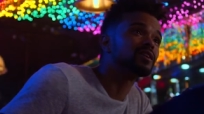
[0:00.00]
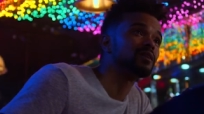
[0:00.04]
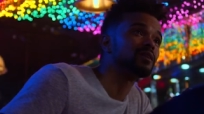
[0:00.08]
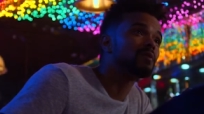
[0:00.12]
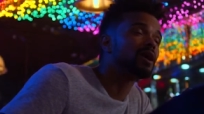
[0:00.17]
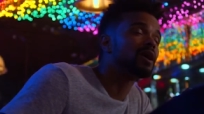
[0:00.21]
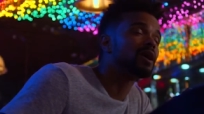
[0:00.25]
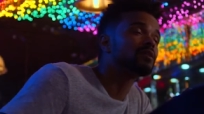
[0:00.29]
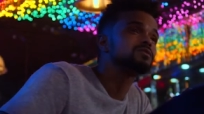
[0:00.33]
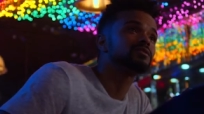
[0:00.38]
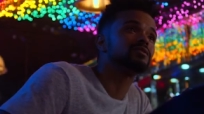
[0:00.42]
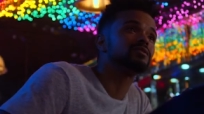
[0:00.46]
by
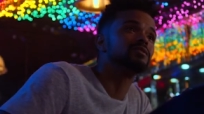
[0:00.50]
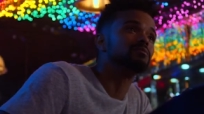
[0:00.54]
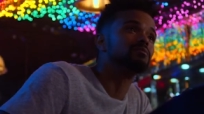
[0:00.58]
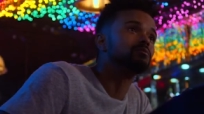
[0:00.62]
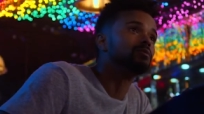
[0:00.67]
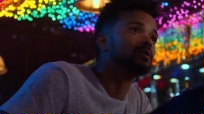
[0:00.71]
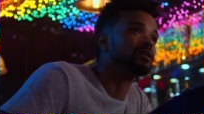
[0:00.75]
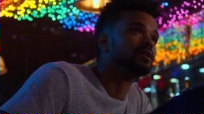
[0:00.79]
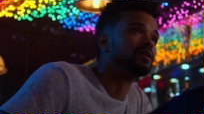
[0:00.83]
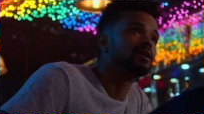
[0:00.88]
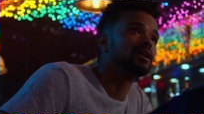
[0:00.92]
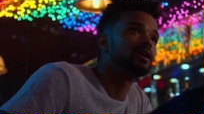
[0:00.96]

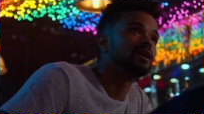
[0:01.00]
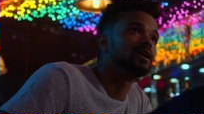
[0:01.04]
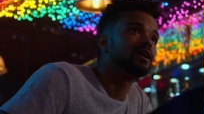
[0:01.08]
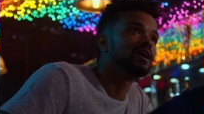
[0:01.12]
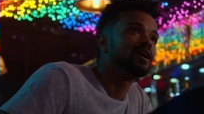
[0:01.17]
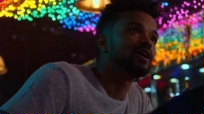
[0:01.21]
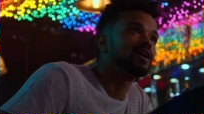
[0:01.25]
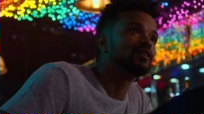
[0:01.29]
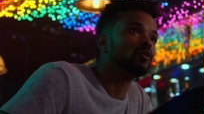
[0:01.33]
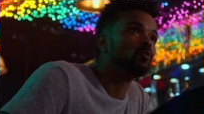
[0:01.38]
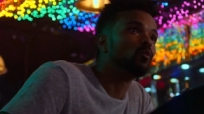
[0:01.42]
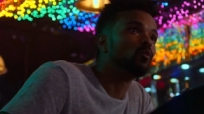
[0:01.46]
rainbow
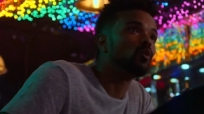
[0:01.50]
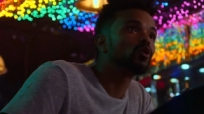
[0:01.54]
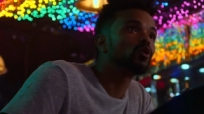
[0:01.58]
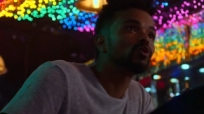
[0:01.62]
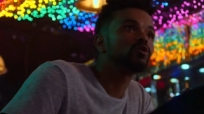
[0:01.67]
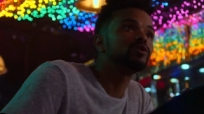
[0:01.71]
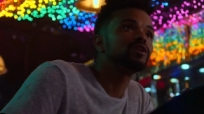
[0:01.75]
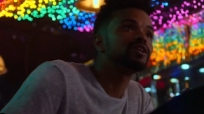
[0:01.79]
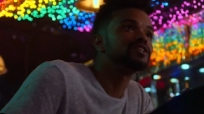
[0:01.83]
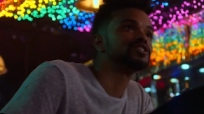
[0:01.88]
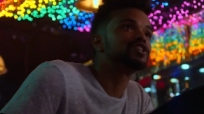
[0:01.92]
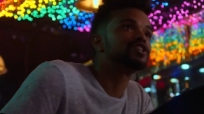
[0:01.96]

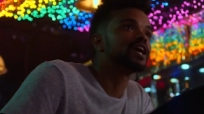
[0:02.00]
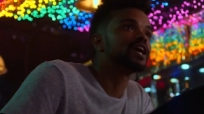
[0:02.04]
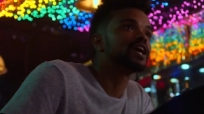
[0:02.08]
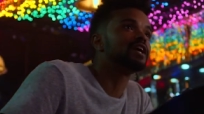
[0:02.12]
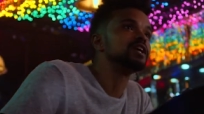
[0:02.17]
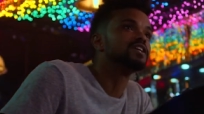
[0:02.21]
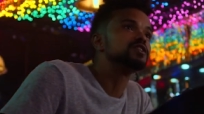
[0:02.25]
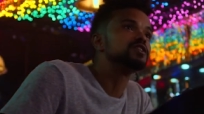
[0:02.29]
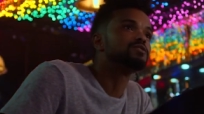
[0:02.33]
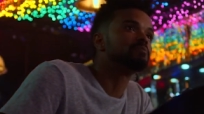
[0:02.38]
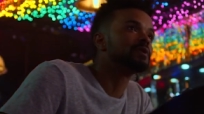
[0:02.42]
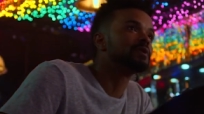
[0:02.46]
lights.
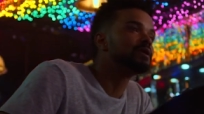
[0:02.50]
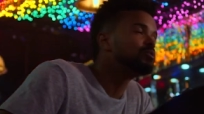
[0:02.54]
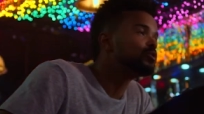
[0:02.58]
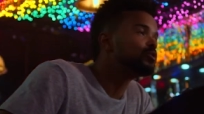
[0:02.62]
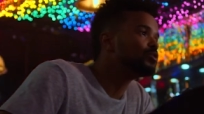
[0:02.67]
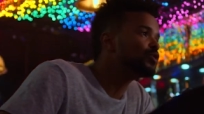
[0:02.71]
Are you